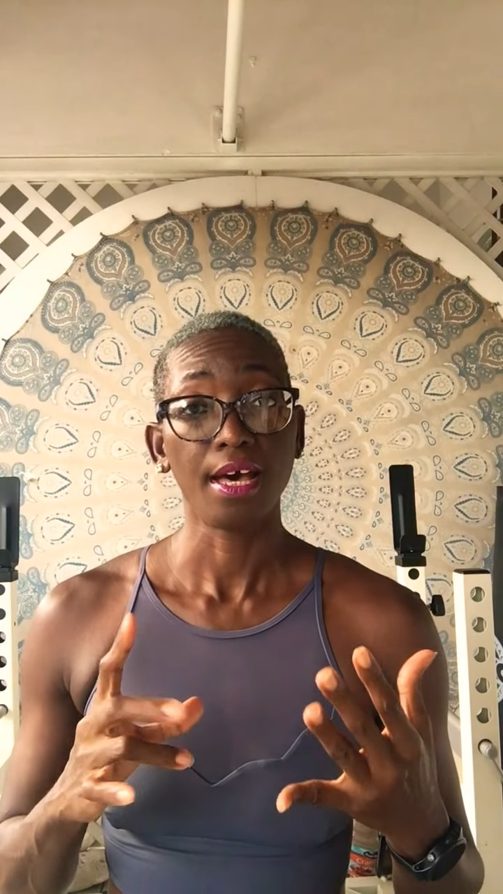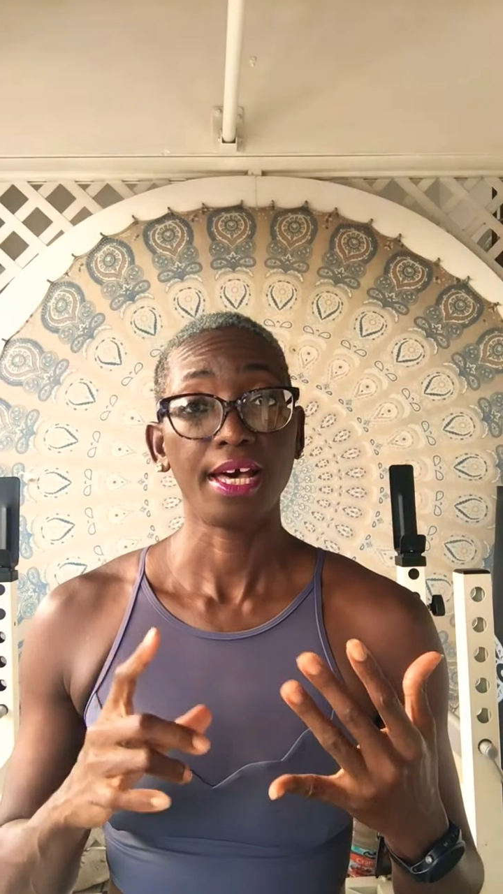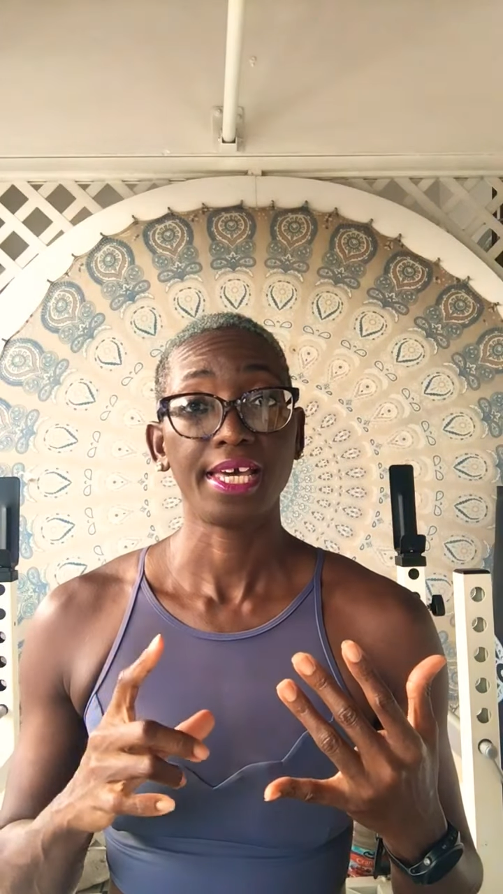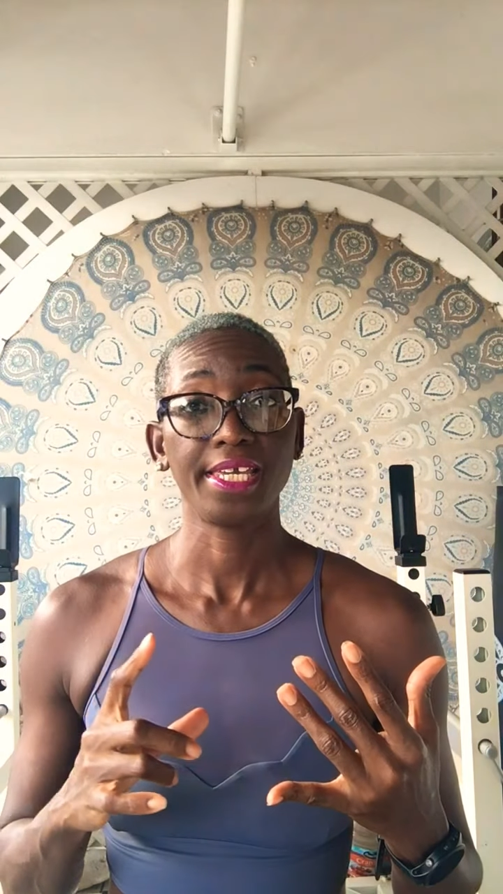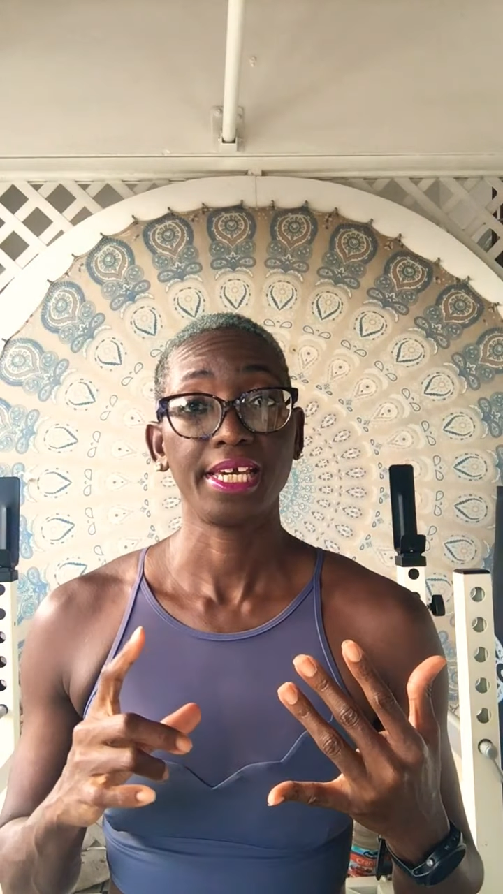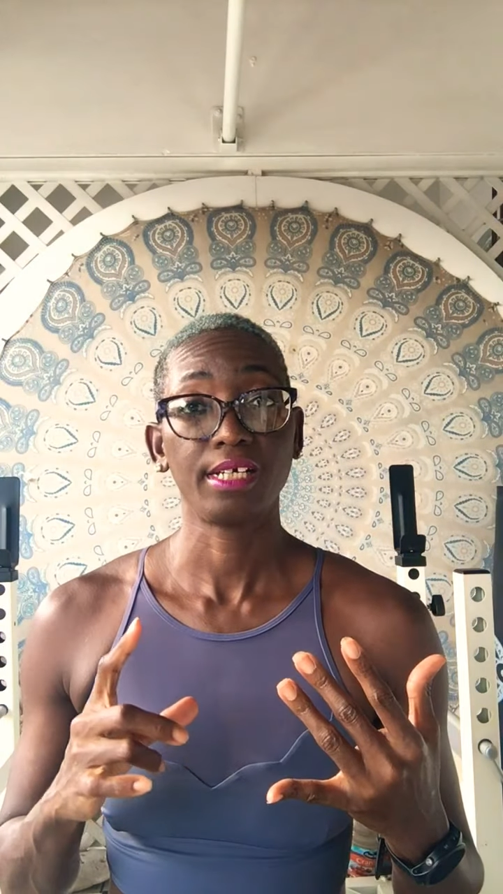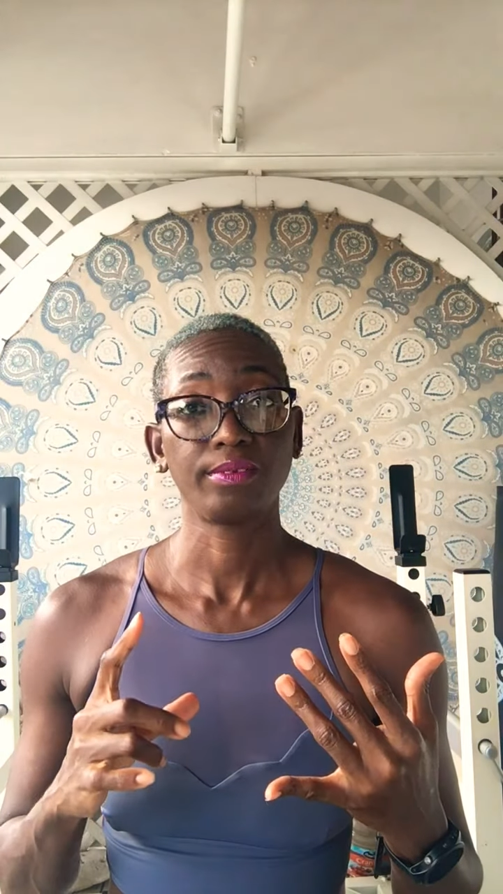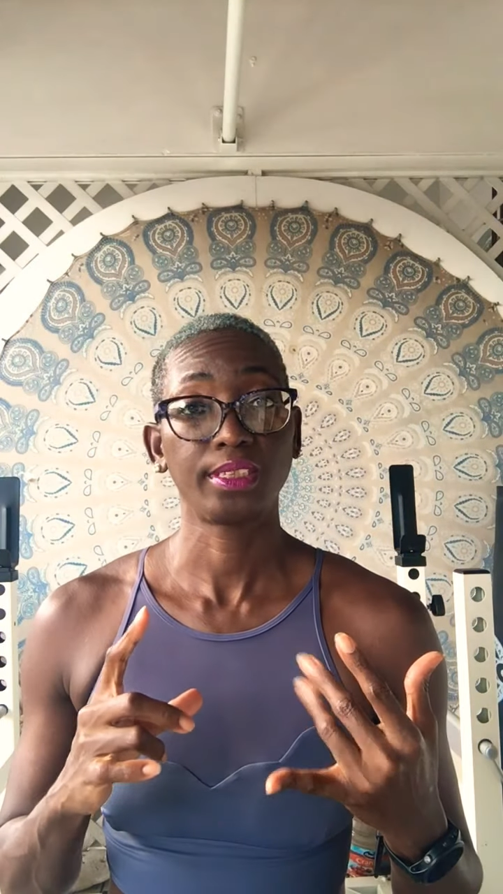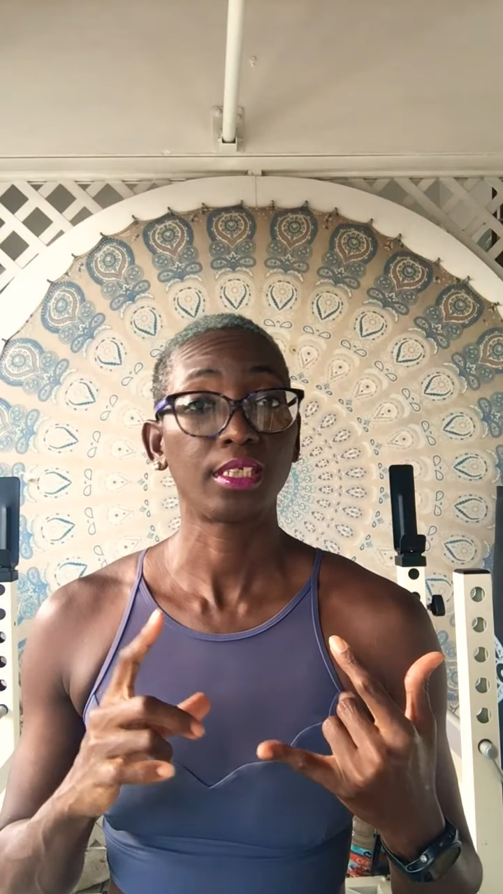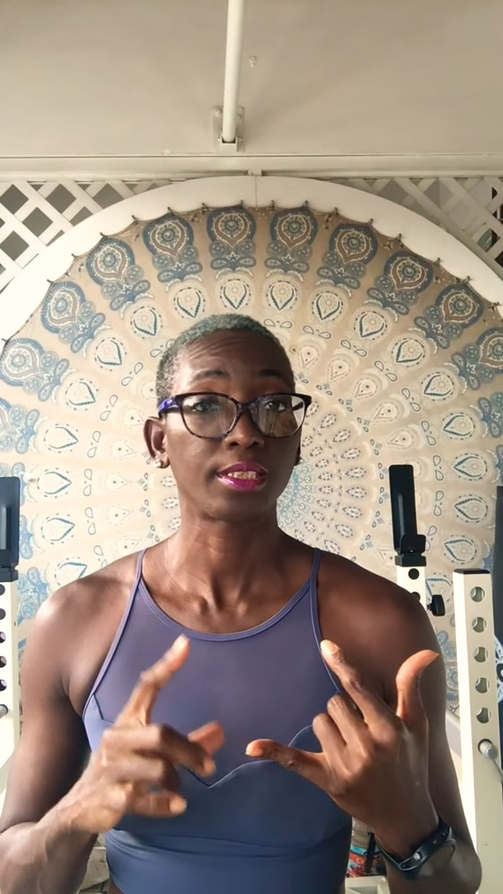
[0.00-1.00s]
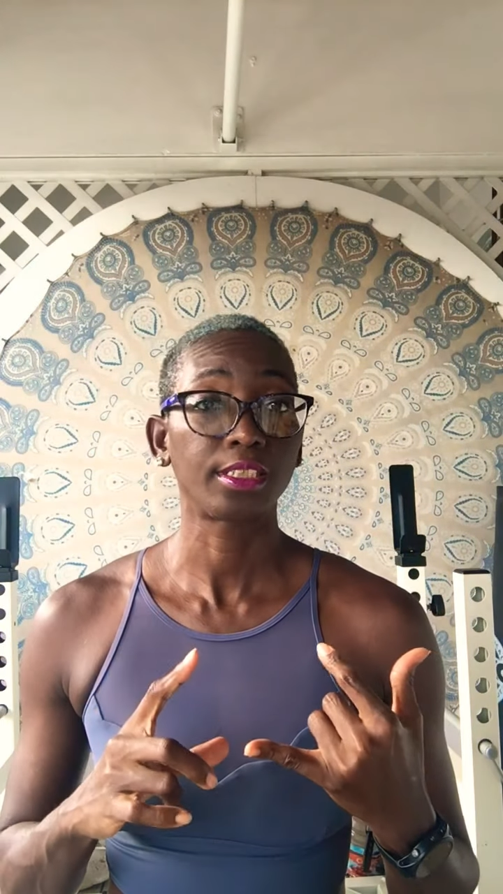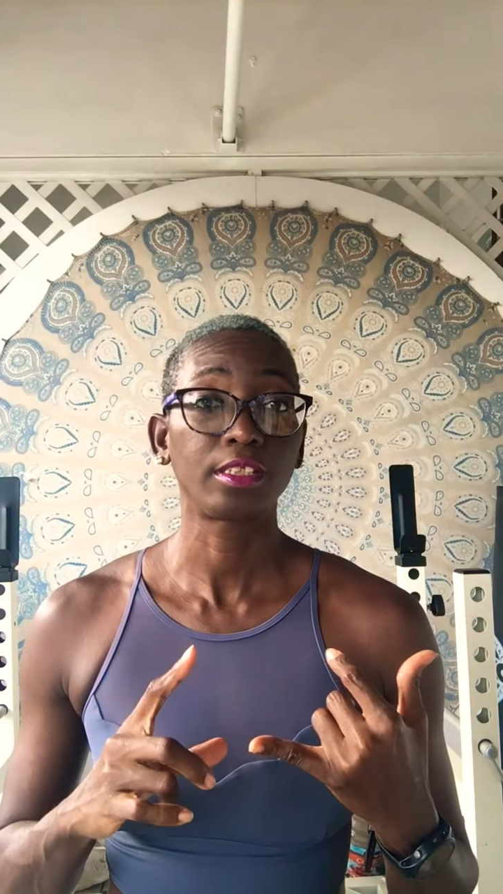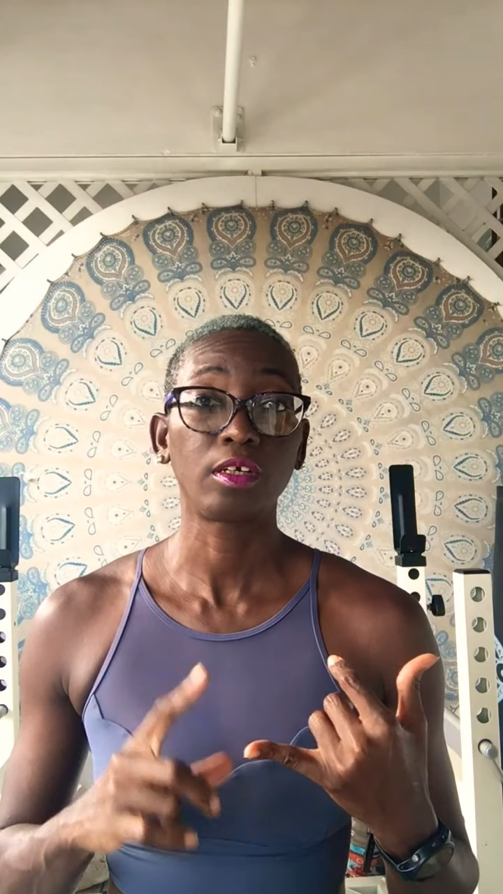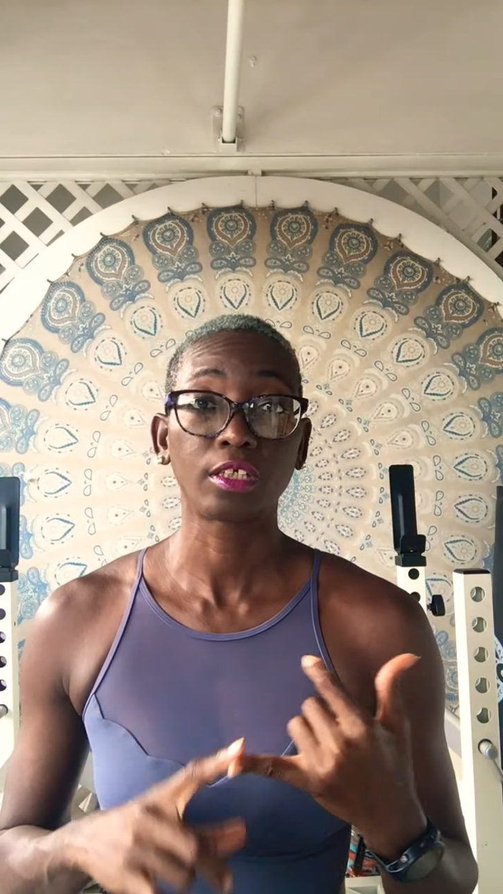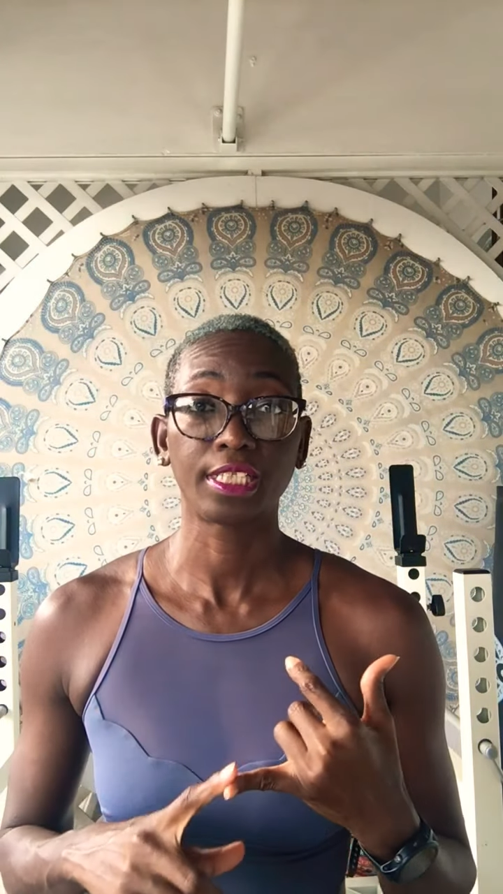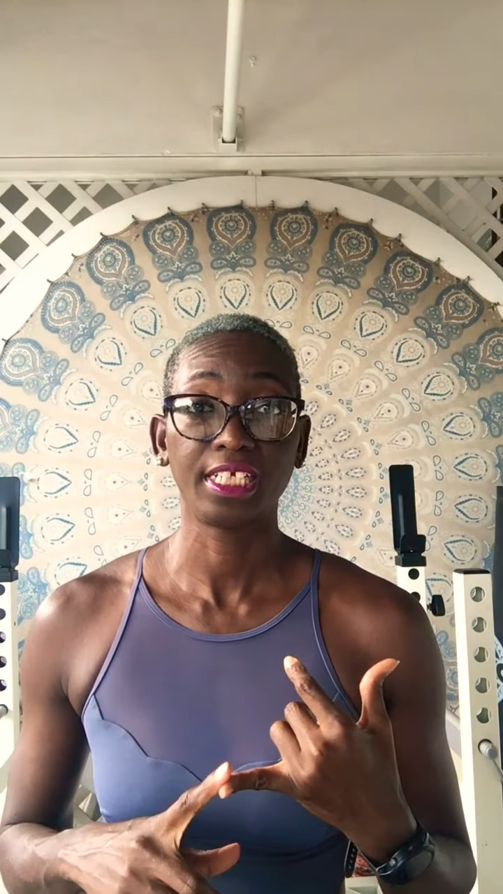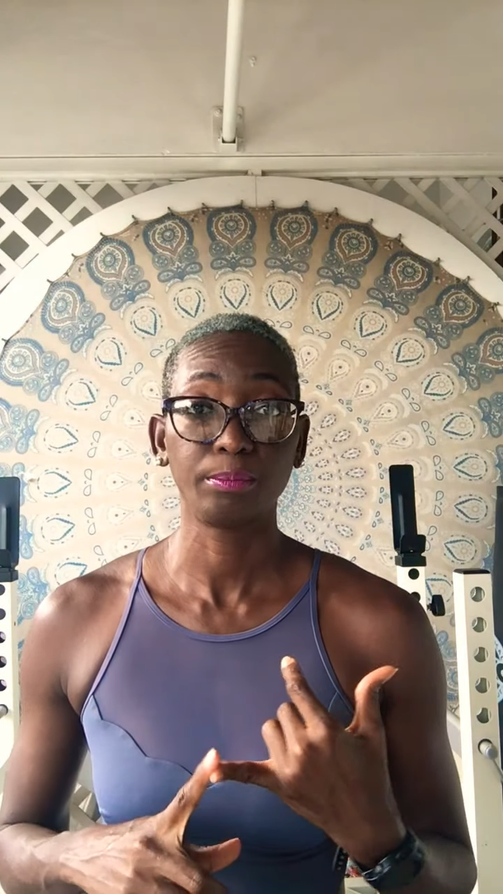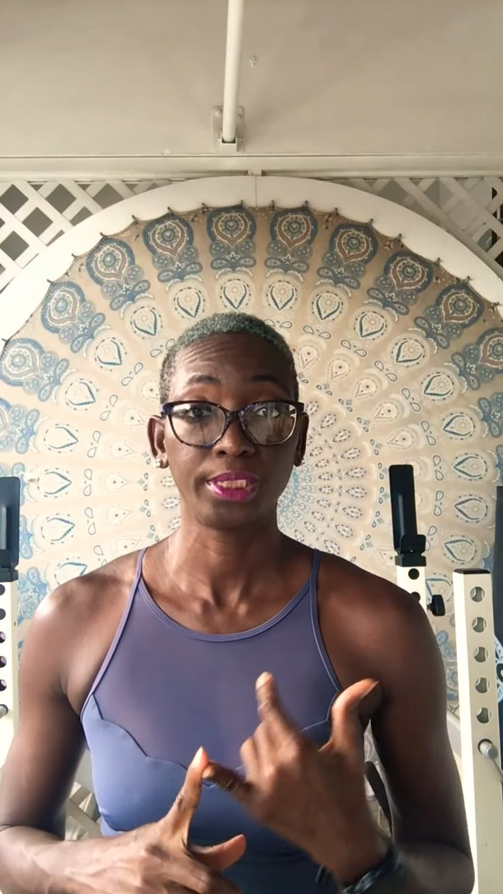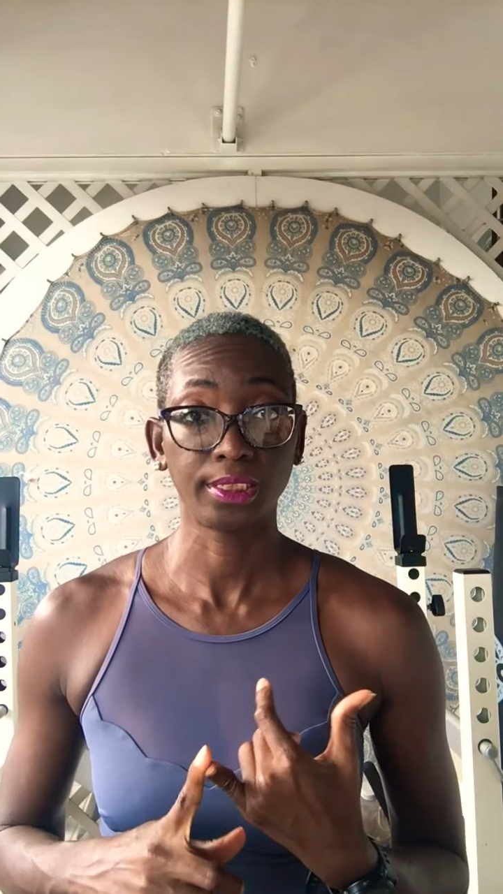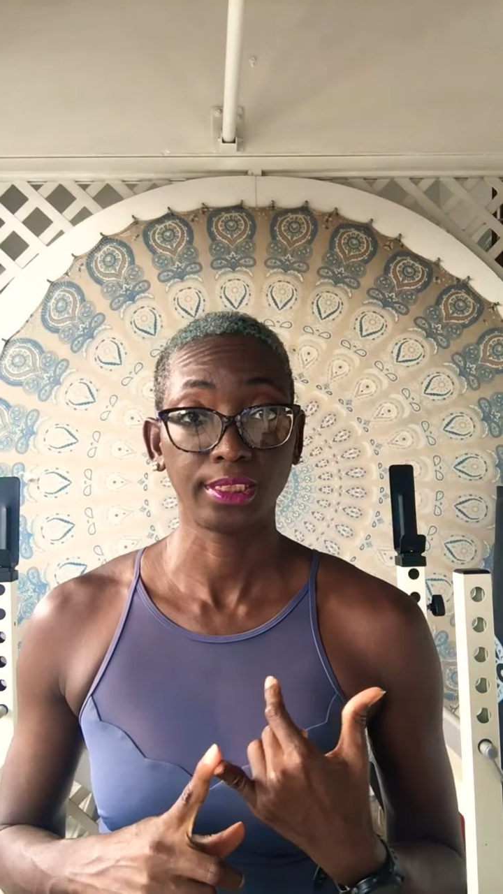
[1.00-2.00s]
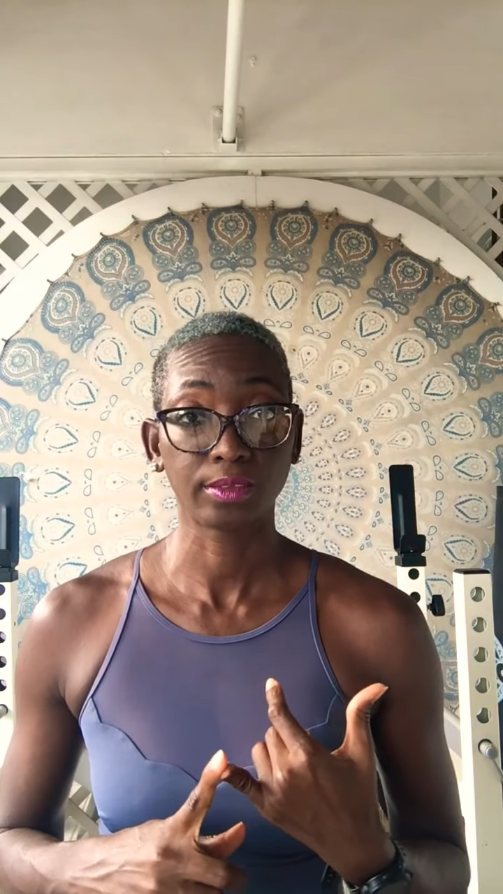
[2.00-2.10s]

I have started an online business